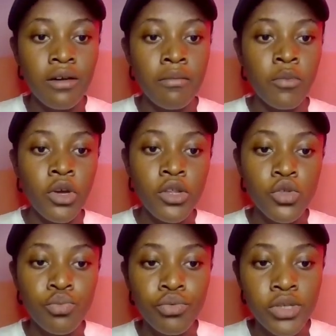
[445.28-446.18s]
I'm going
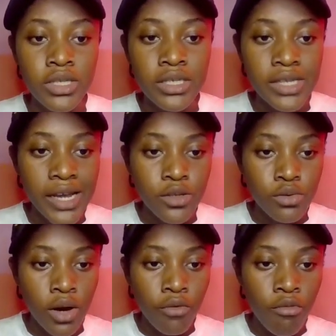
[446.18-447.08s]
to put the
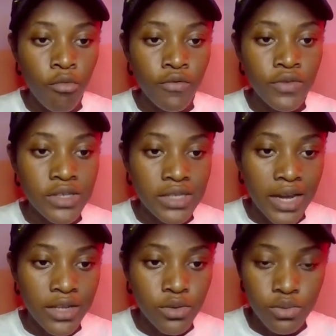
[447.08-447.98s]
title. I'll remove this
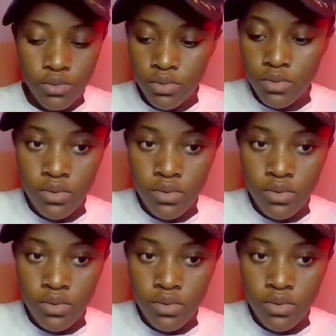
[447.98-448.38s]
title.